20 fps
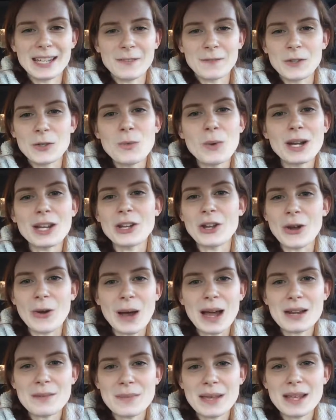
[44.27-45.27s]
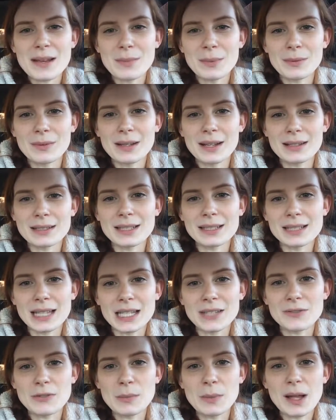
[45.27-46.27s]
if you want to know how to make a
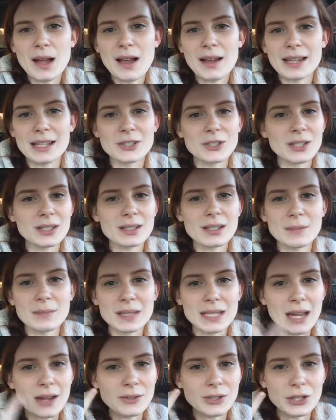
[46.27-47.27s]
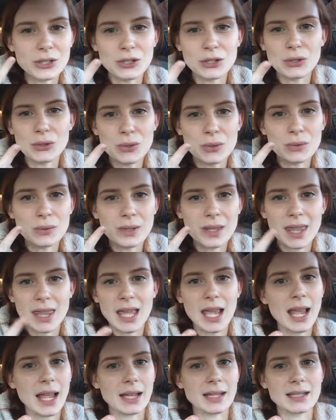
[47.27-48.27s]
successful blog, it just comes down to two
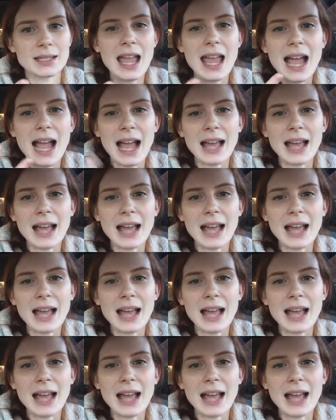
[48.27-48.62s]
things.